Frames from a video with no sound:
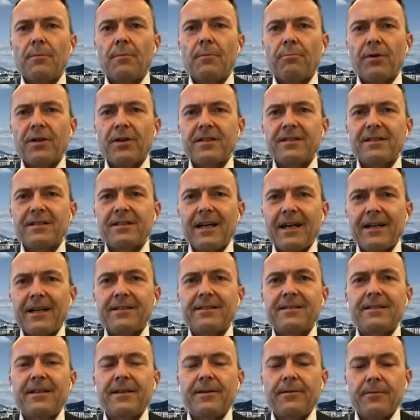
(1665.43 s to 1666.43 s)

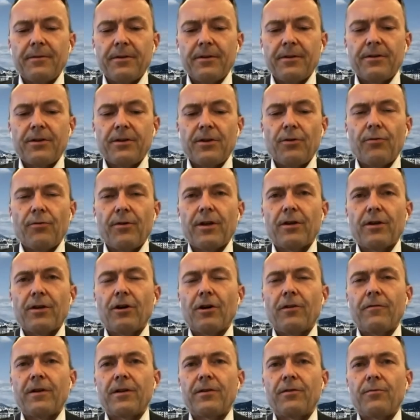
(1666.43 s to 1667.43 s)
precisely during
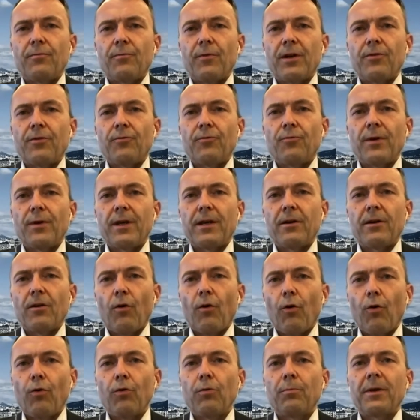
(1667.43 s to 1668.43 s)
COVID, when we
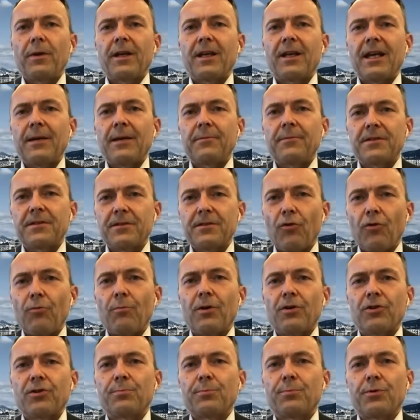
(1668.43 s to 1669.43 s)
all became so
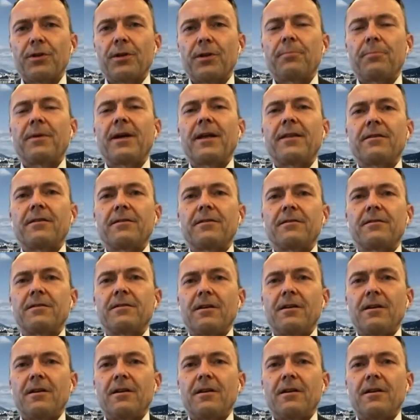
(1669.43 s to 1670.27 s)
much more dependent